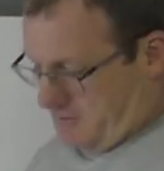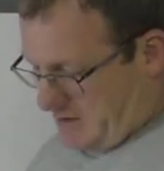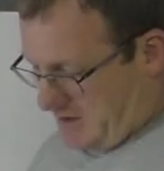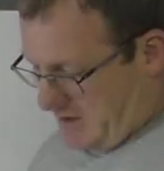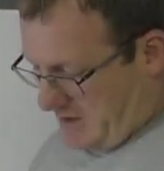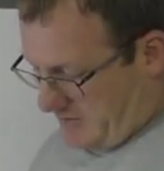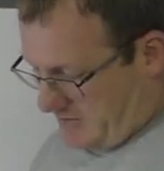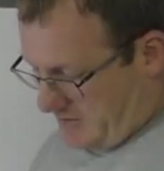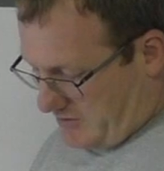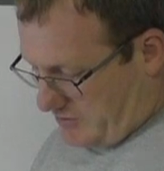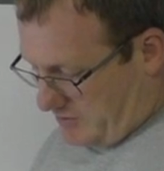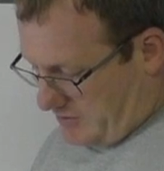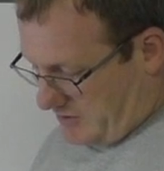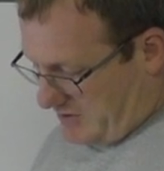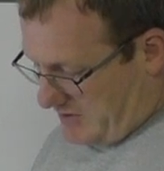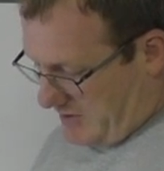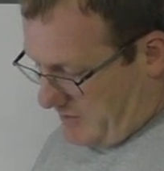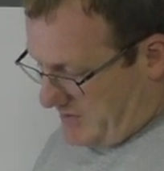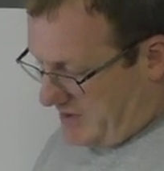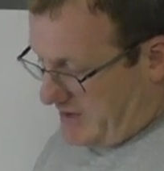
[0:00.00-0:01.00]
gave this sort of
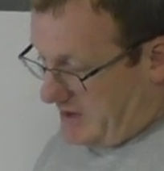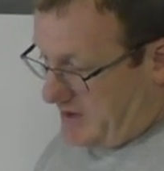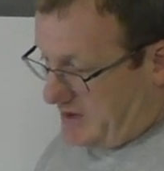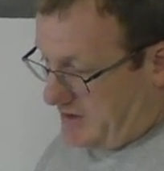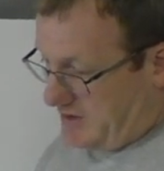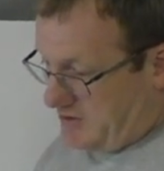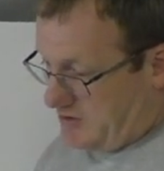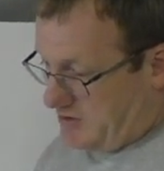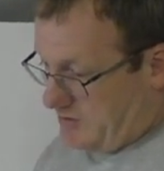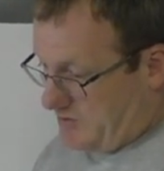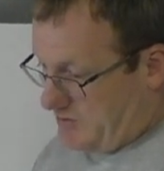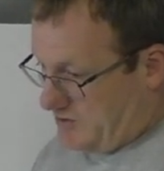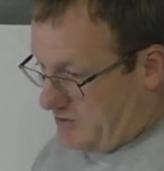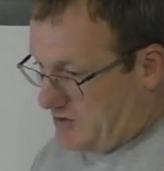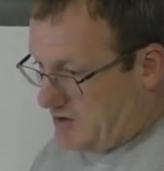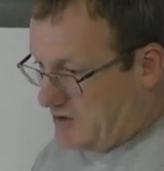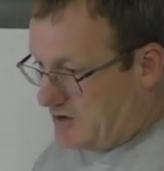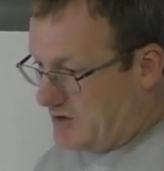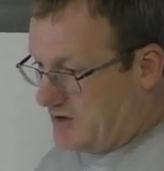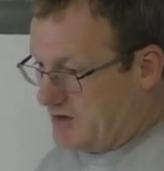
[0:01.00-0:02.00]
seminar and some
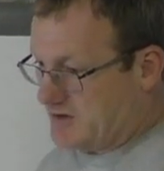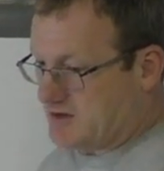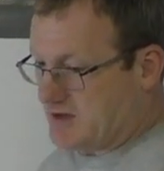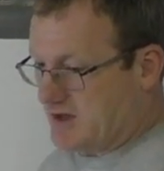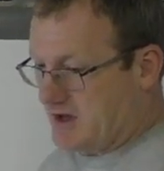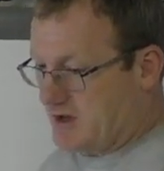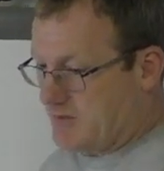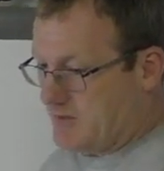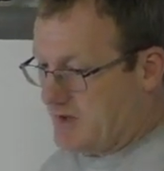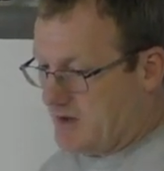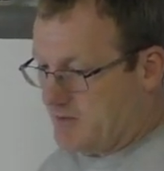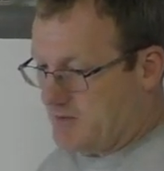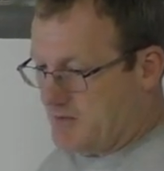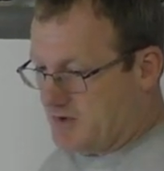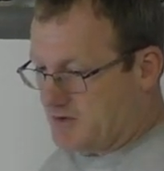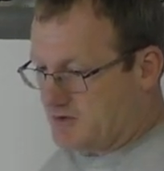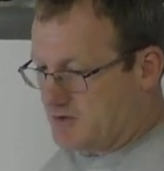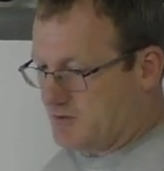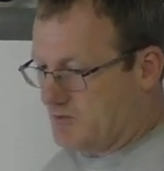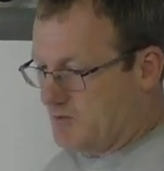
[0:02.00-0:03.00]
Judo guys came, how
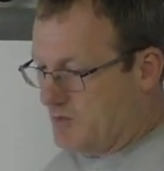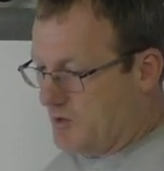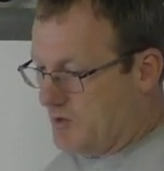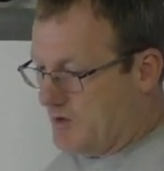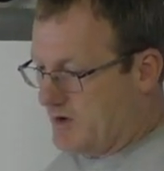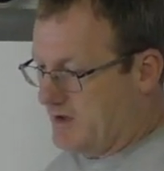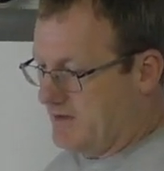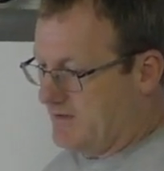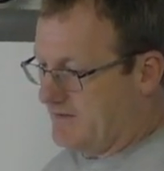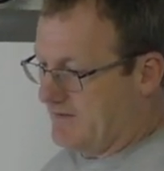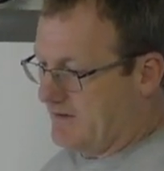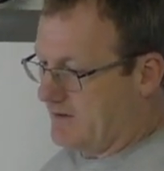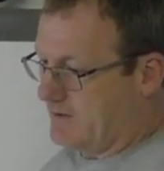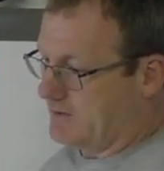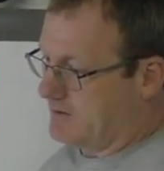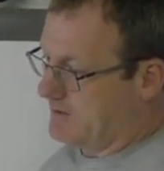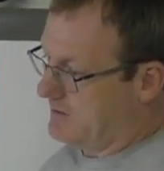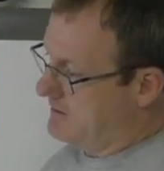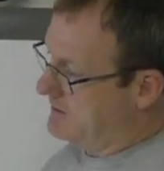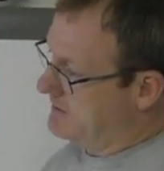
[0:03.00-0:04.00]
much more he
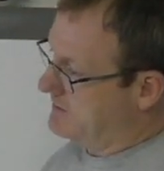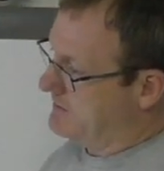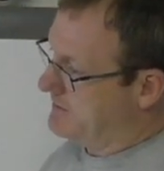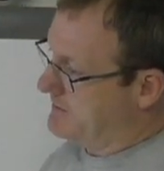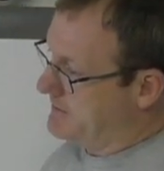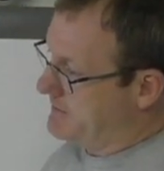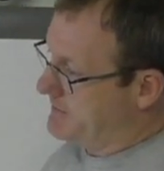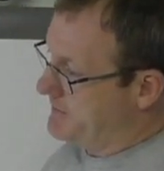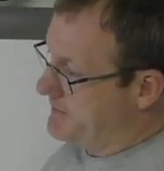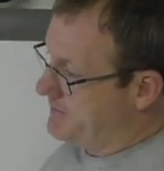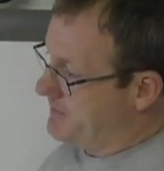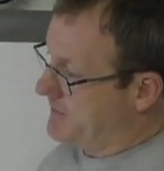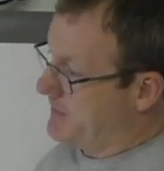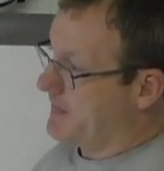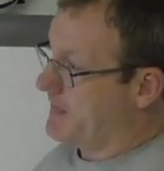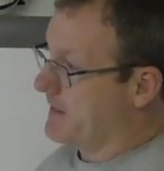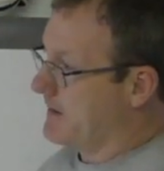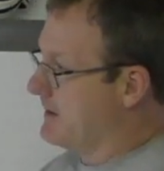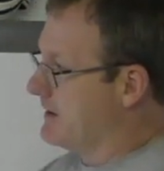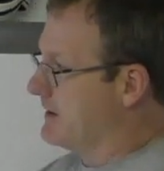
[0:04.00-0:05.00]
felt that
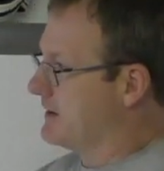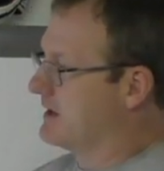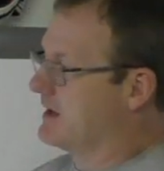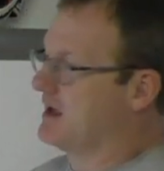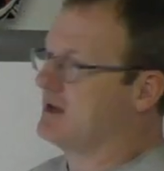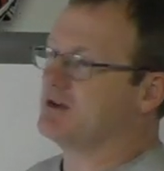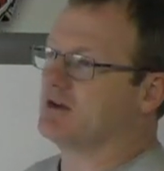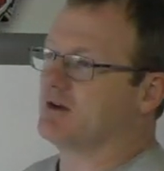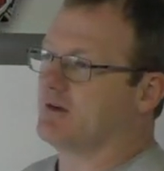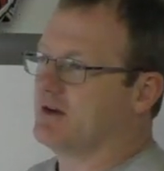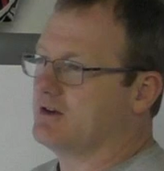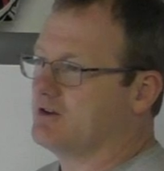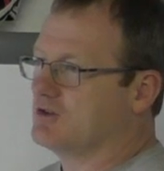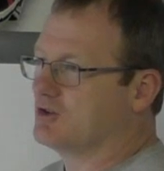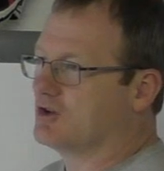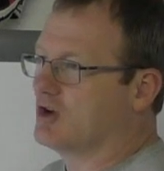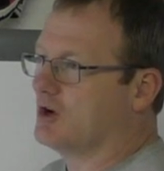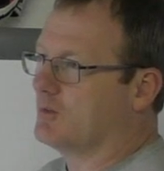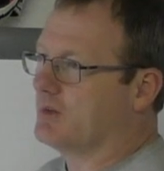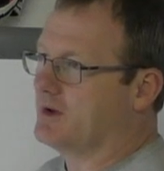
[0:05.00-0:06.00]
Kendo had in
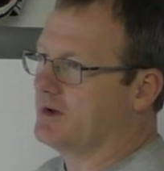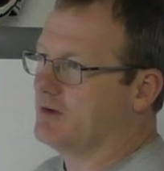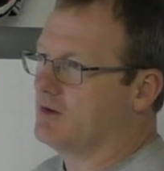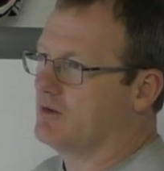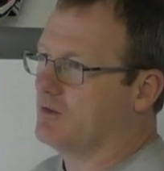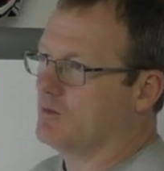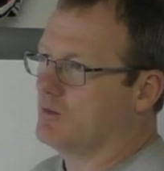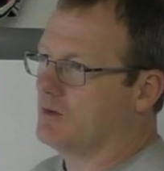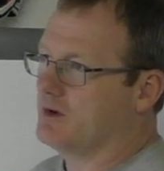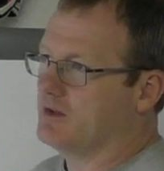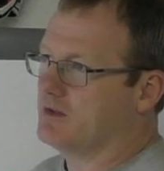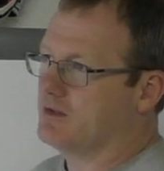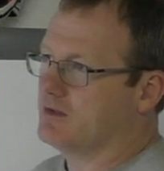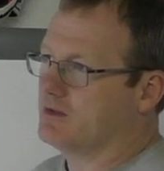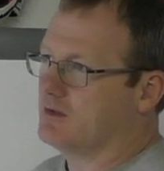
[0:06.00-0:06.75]
common with